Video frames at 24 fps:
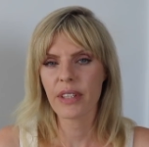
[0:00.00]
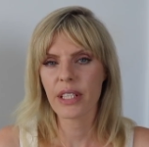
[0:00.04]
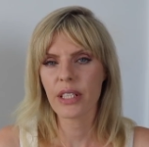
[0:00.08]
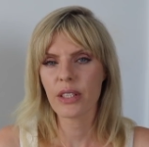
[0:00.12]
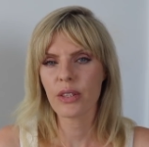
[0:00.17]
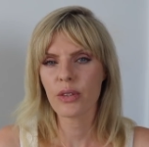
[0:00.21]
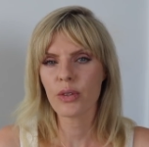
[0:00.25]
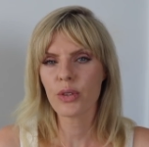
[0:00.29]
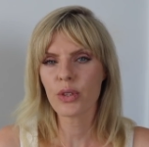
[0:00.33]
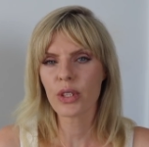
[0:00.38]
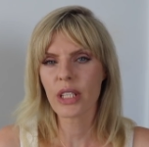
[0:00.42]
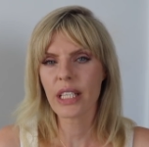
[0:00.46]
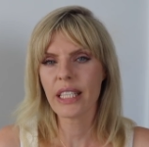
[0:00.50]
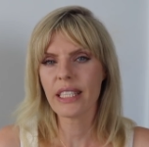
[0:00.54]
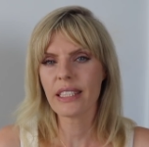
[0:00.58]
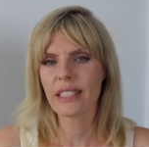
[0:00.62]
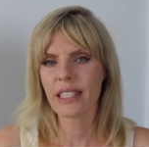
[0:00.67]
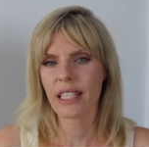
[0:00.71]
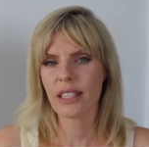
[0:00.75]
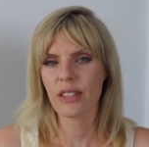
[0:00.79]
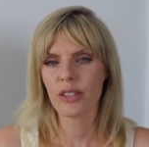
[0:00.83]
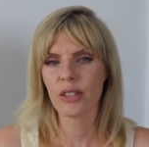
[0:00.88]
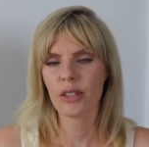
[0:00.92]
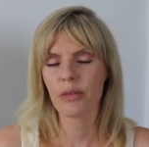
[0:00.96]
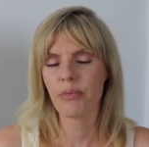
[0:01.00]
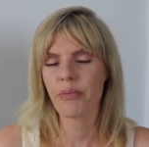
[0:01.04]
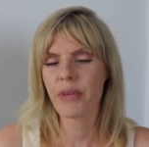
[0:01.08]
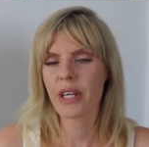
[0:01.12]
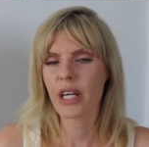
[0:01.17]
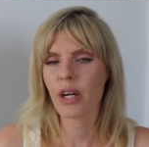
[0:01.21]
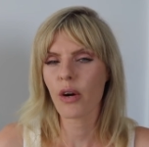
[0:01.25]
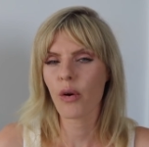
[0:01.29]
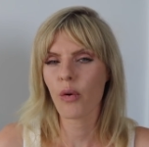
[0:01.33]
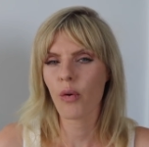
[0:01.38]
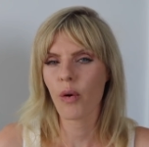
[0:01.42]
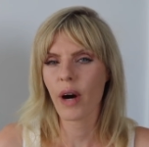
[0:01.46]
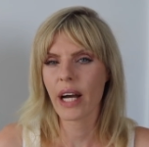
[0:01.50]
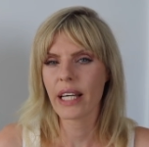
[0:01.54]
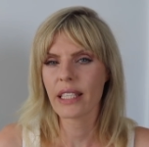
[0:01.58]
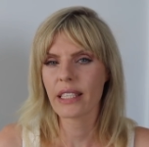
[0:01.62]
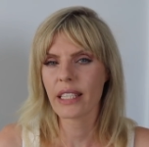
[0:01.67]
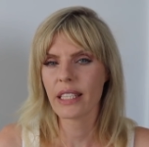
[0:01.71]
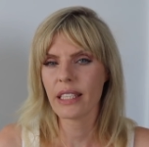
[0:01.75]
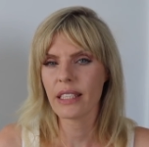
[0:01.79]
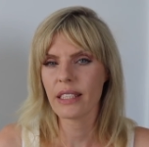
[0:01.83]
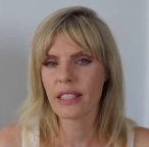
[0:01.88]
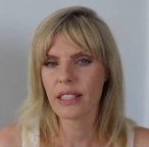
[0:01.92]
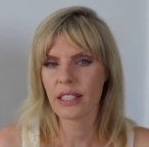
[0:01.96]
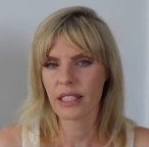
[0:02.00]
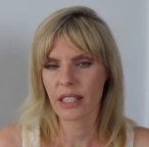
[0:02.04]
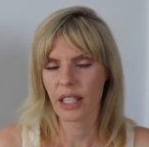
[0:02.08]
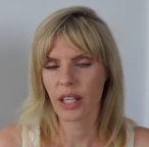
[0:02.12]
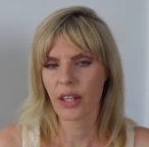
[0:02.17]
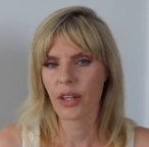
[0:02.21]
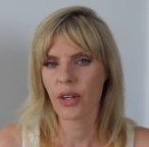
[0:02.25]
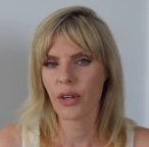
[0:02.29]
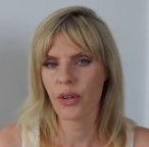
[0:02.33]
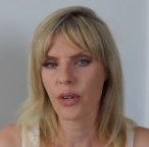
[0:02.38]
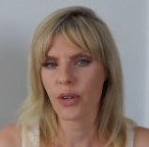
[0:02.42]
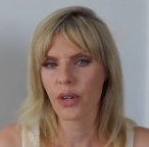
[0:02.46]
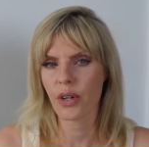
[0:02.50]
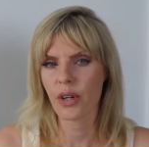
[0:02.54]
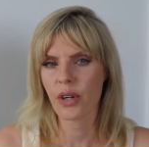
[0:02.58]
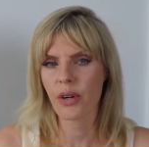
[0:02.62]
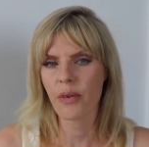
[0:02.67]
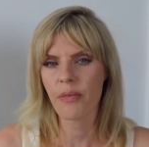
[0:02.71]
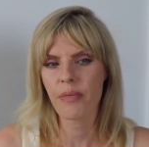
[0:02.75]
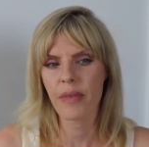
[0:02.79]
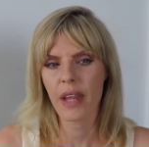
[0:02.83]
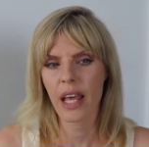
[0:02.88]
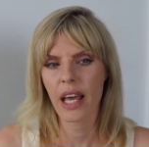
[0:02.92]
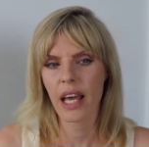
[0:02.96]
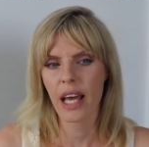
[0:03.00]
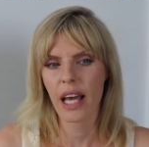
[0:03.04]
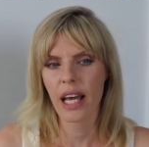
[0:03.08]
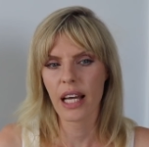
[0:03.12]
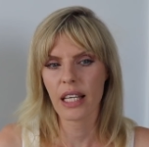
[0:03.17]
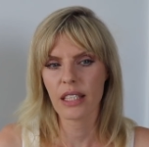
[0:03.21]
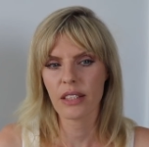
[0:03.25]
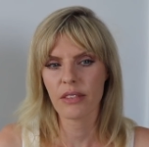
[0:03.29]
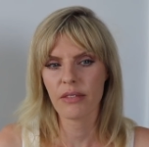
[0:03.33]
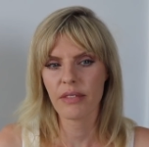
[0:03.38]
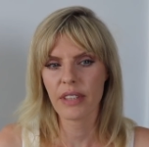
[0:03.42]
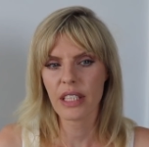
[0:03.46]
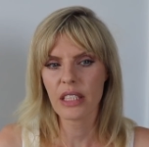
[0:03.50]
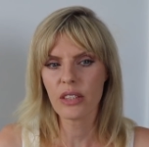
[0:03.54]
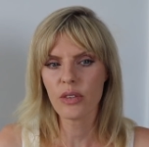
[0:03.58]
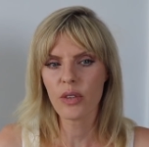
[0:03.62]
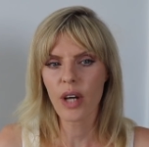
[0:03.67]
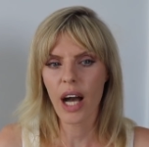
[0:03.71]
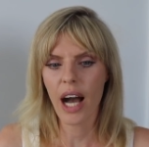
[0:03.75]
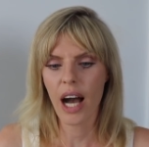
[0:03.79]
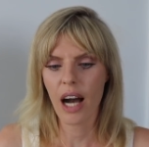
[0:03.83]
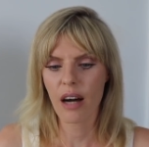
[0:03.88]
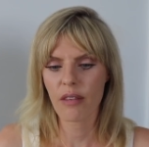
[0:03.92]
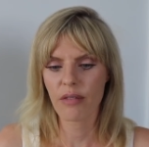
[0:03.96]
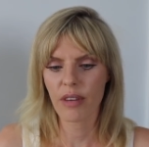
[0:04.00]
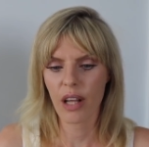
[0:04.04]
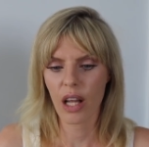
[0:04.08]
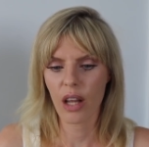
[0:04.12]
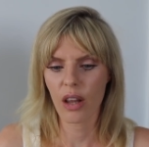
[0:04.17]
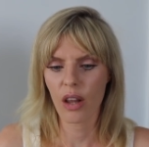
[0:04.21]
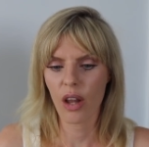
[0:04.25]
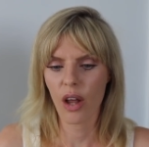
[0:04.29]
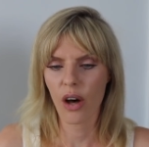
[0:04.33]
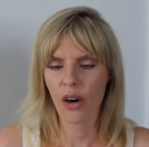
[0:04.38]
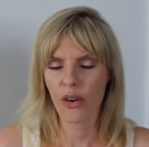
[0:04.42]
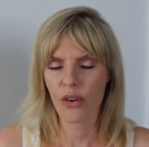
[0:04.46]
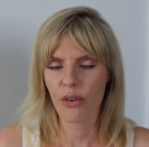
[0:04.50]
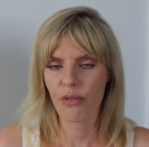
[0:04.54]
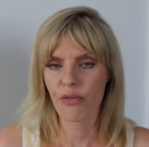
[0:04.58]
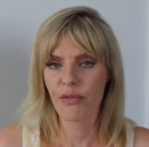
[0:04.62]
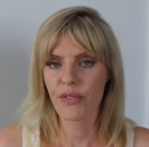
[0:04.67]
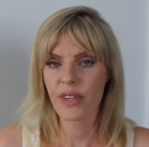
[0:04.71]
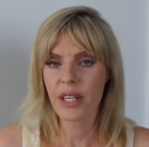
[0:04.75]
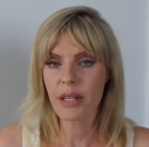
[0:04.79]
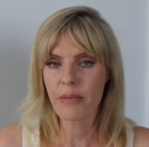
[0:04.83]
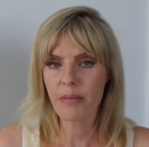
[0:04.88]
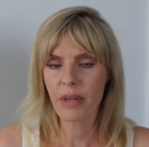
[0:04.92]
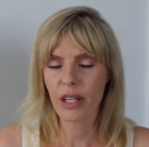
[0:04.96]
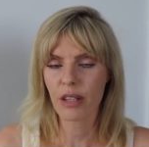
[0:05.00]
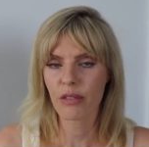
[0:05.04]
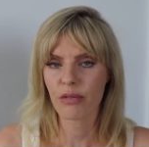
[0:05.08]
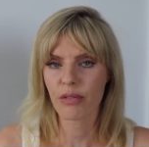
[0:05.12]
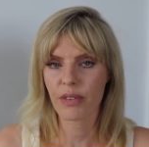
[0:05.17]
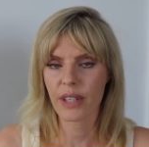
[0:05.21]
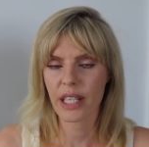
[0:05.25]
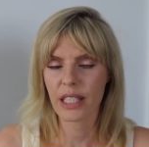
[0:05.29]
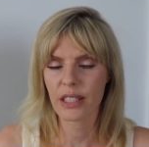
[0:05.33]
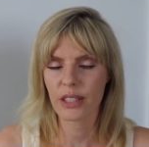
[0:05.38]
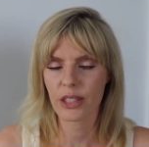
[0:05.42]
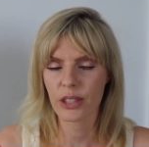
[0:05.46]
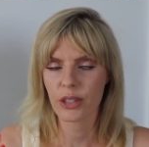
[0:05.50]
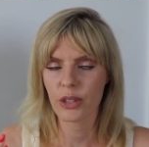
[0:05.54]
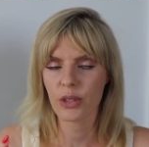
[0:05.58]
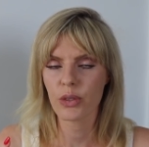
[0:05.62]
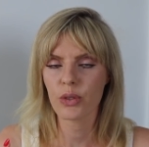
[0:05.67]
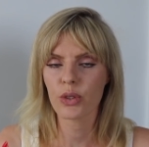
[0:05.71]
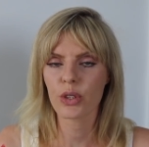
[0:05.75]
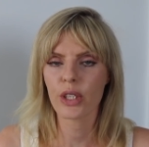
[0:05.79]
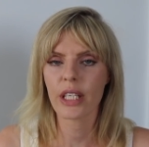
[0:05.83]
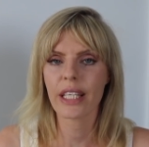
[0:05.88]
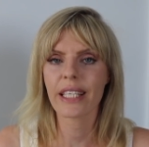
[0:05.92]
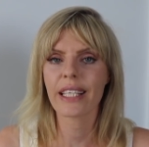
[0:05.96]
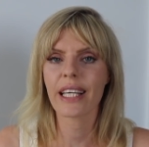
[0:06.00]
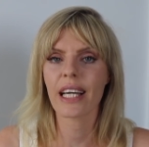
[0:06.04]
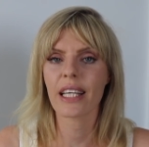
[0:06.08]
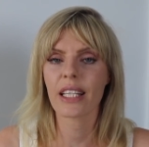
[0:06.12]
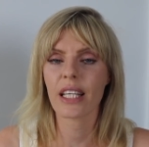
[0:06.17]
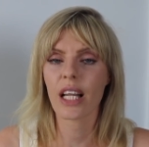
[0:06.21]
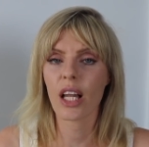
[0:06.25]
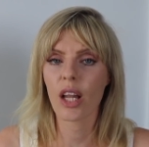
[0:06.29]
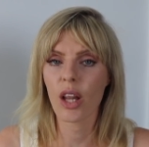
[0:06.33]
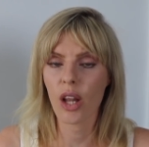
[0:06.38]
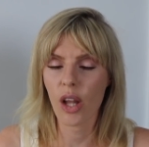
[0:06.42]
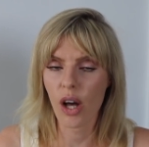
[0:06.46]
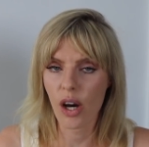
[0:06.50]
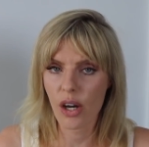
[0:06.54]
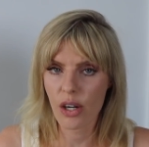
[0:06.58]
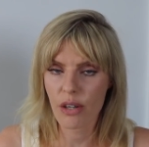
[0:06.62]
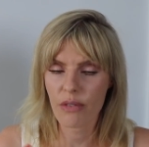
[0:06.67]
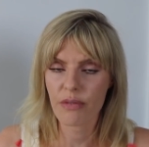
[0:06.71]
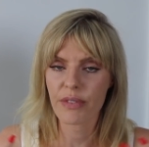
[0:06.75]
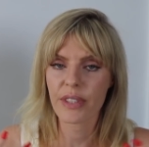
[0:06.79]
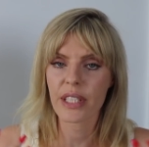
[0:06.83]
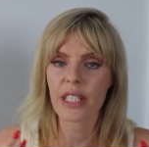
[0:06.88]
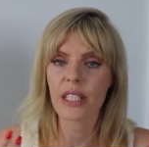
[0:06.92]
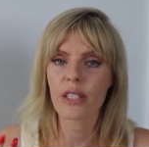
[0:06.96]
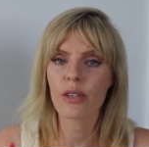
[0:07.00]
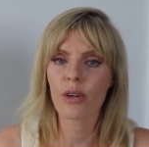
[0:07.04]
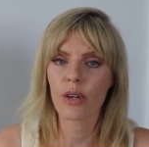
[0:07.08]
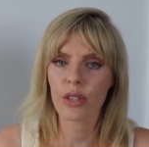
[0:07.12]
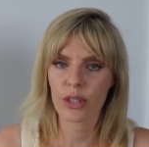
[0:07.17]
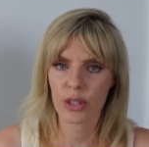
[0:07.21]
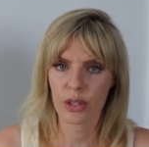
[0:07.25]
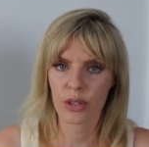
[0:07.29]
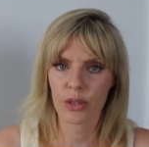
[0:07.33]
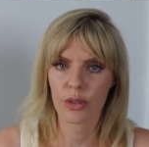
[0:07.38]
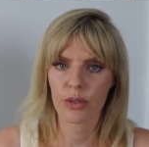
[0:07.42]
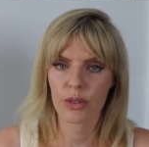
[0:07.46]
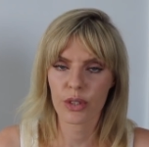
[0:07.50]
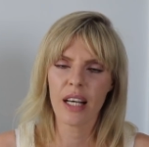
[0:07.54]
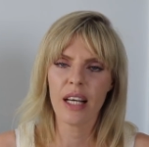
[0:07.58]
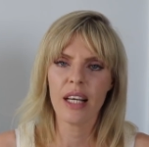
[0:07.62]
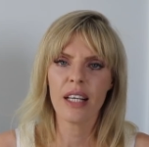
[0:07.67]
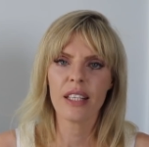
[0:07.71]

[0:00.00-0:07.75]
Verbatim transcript: We usually tend to be quite insecure, and when you have a lot of female friends, you usually get a lot of ego strokes.